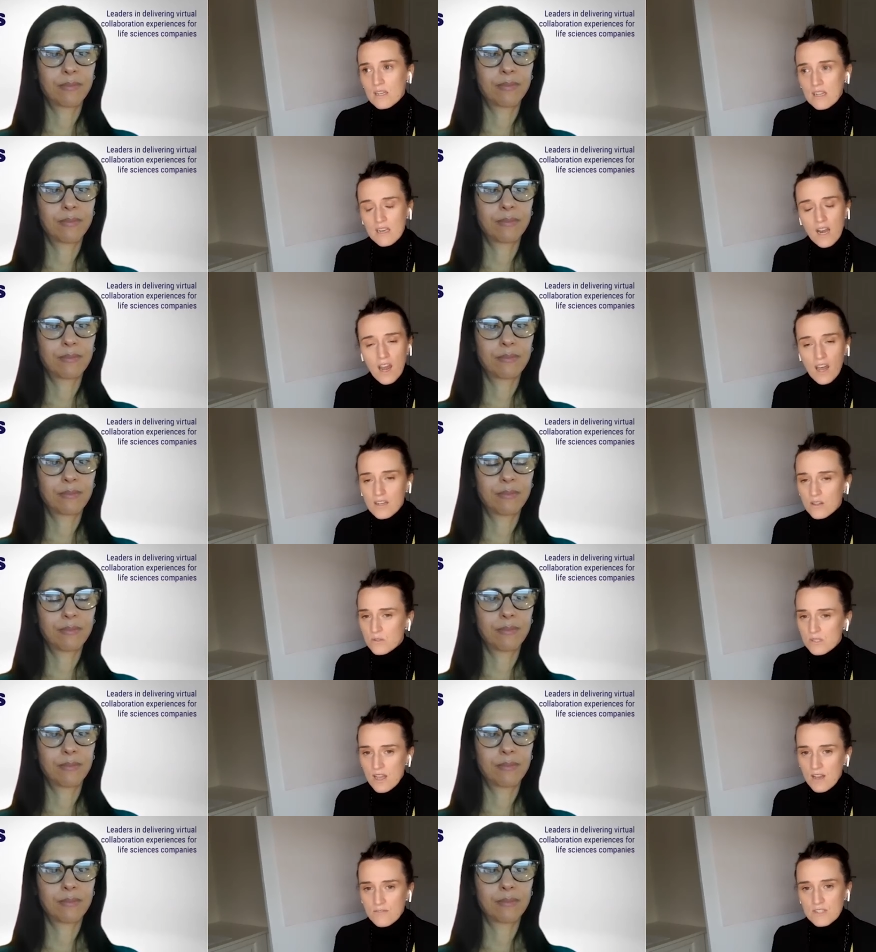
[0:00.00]
Speaker 1: know in, in a lot of
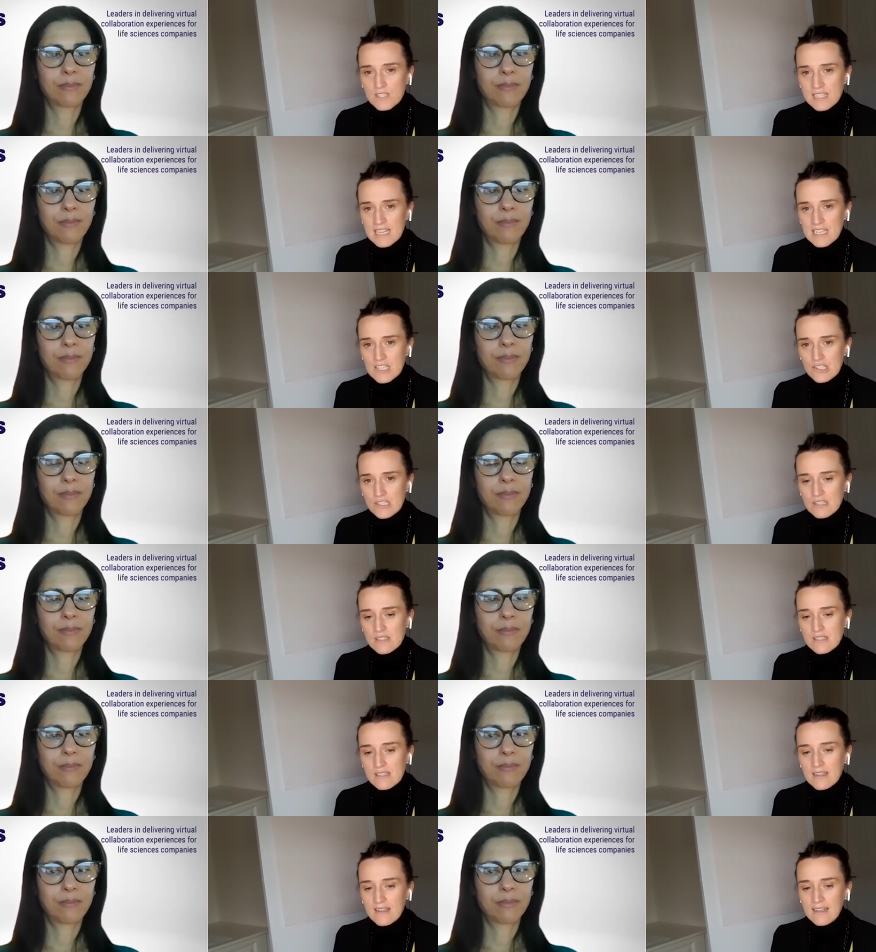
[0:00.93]
those
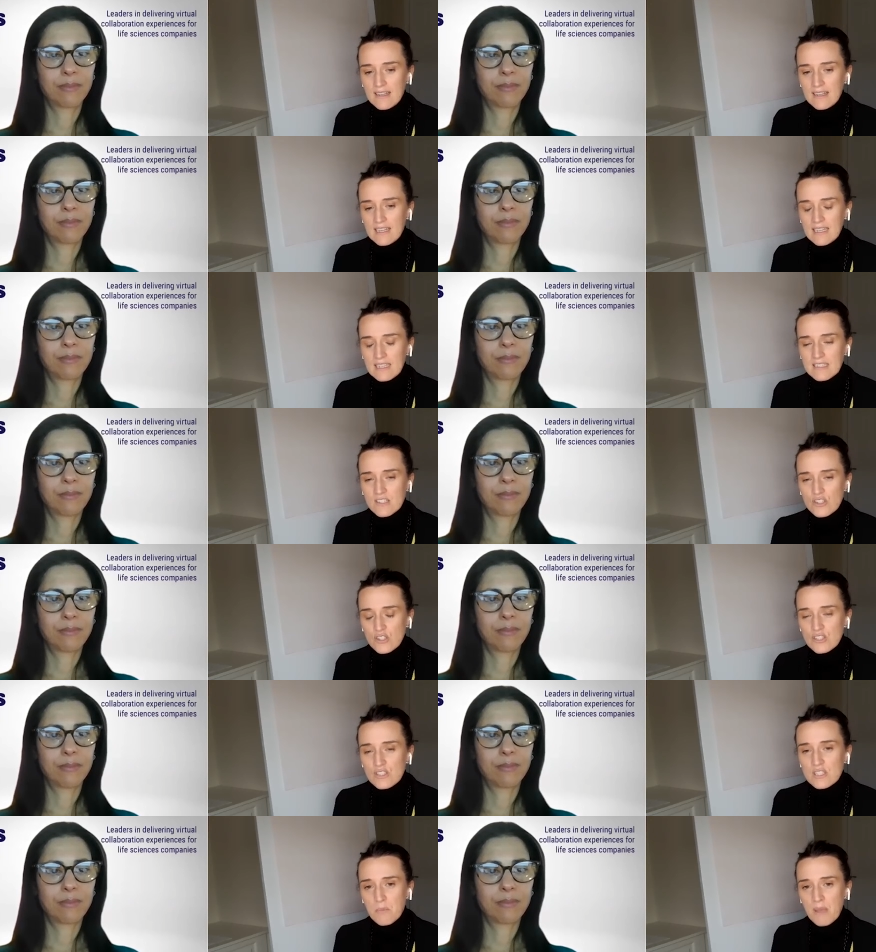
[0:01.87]
conversations it's
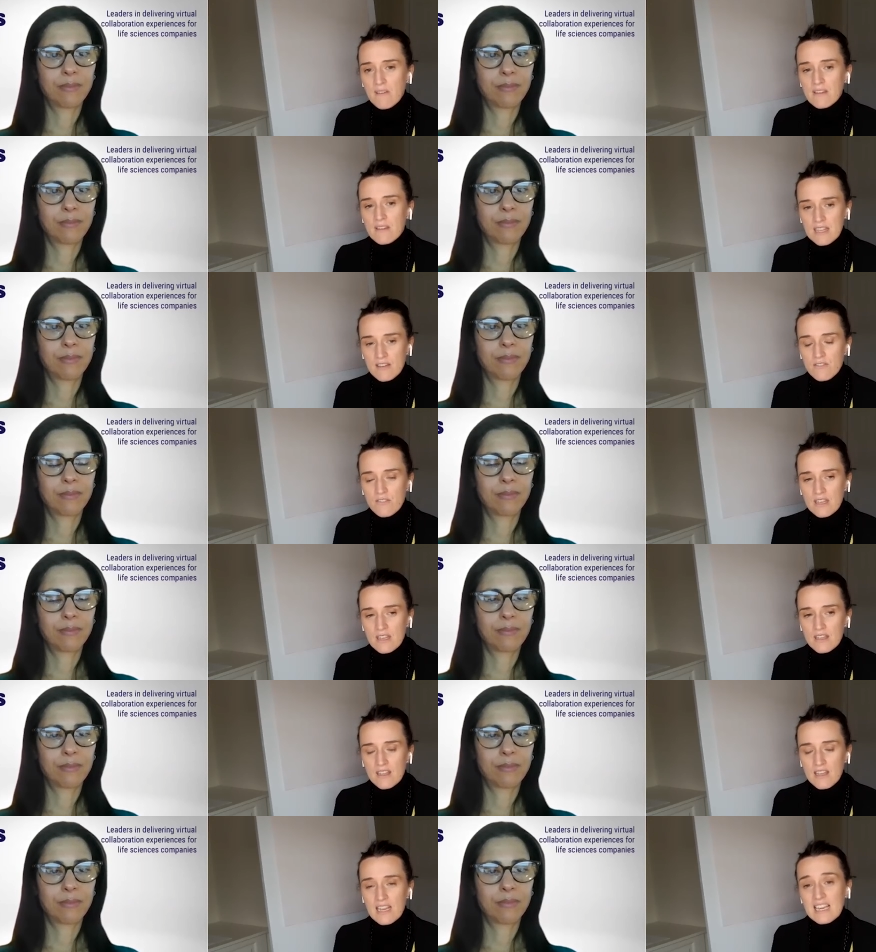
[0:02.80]
just about
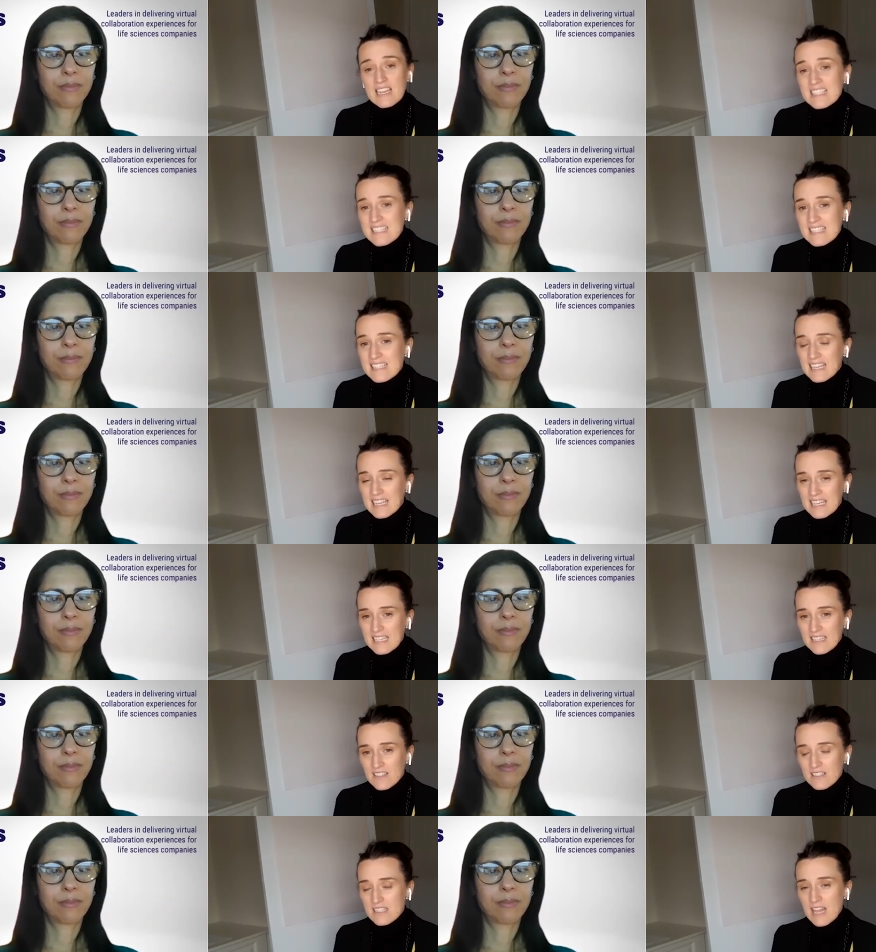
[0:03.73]
giving a listening
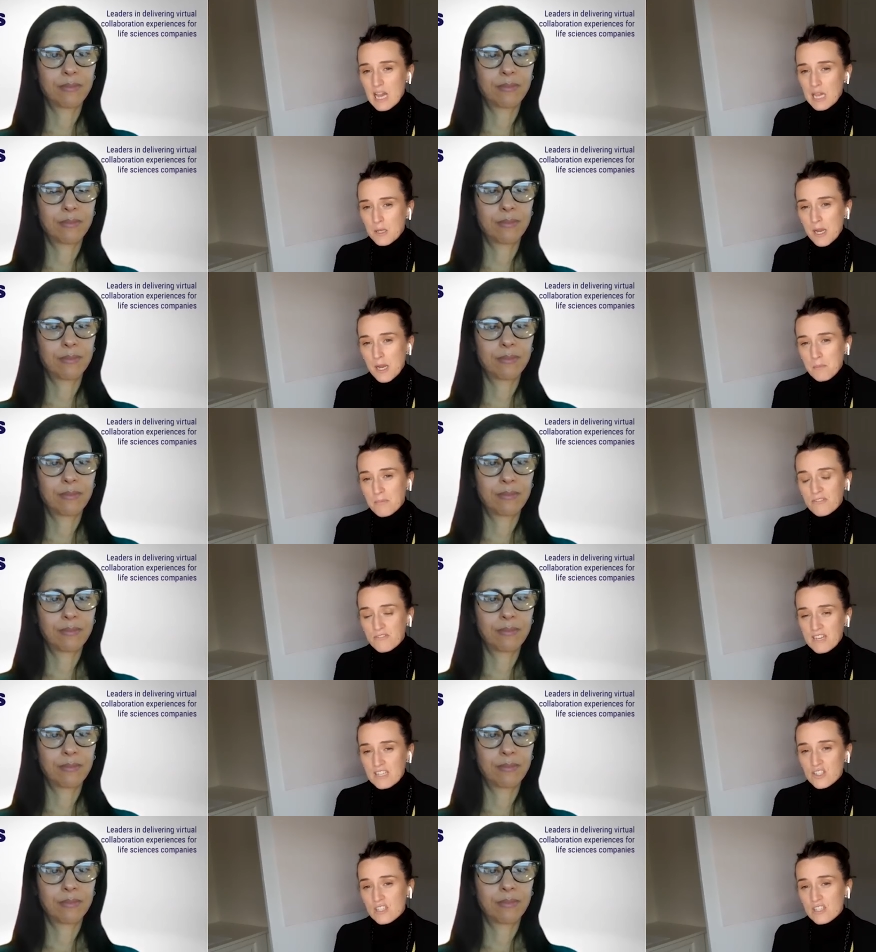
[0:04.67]
ear to healthcare
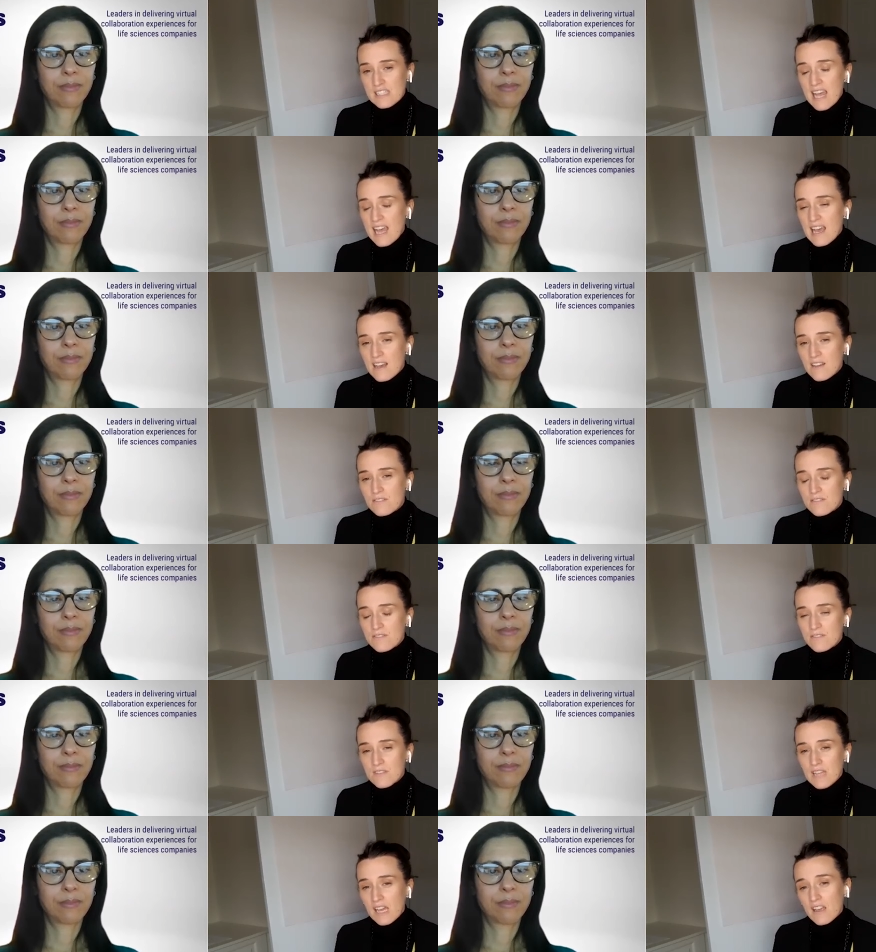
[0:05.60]
professional to have
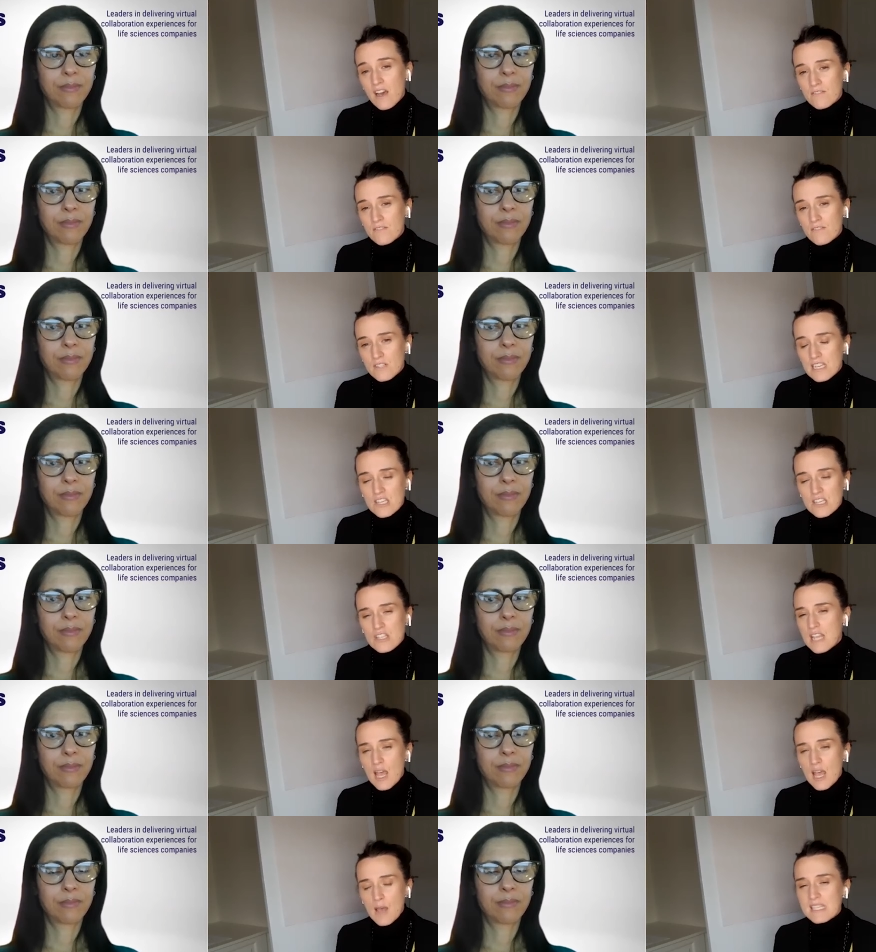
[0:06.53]
that
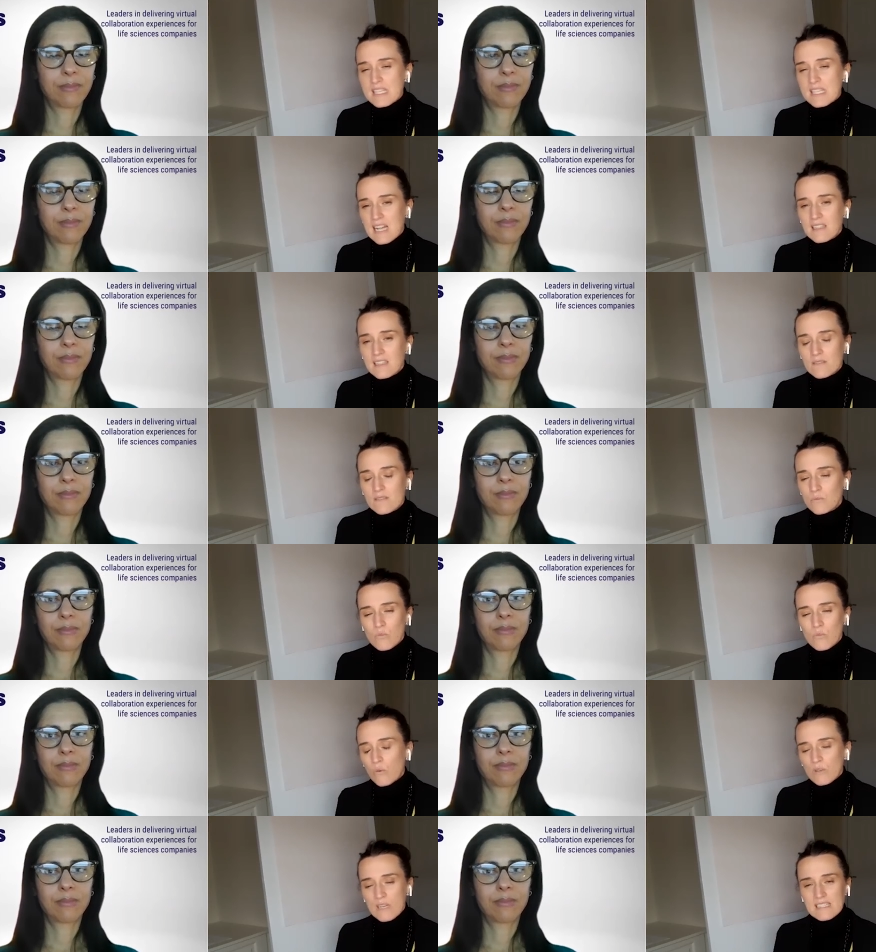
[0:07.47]
conversation. The MSL
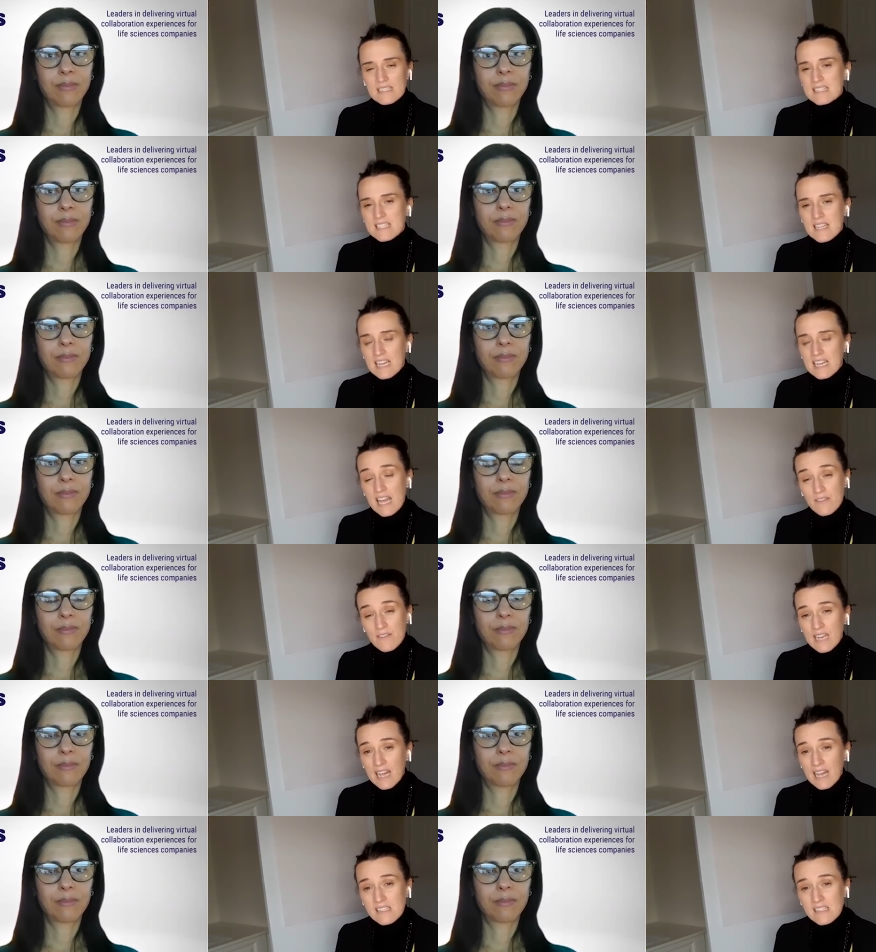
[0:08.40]
won't necessarily
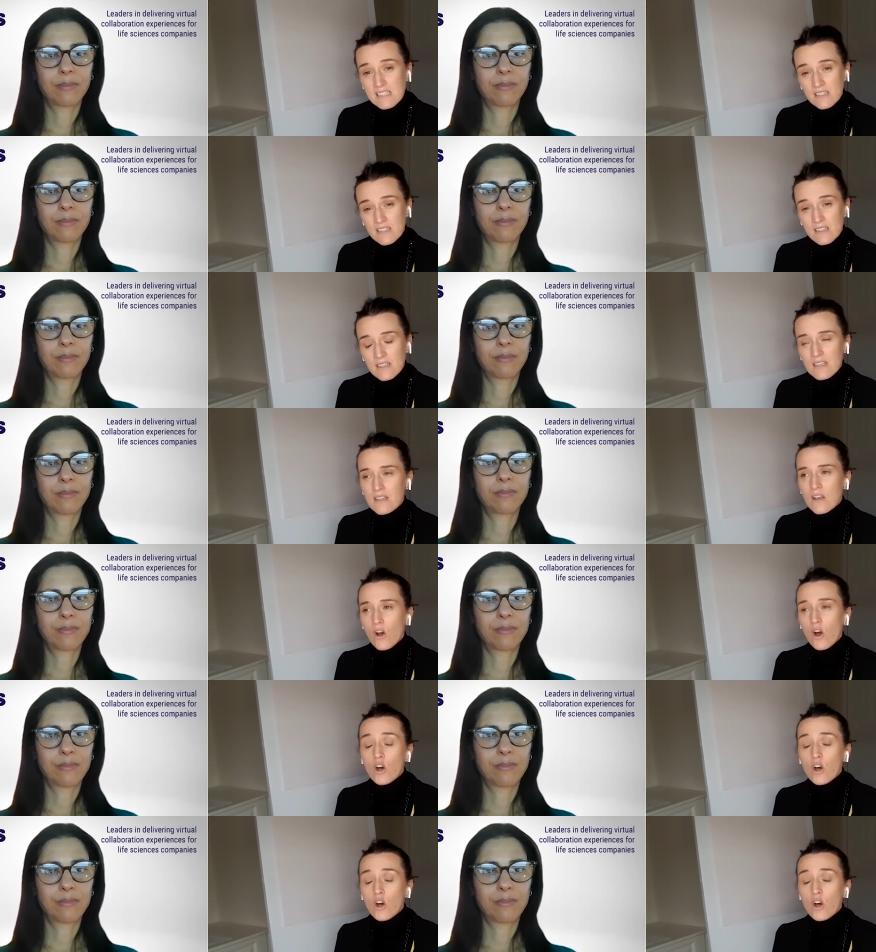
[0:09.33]
have an answer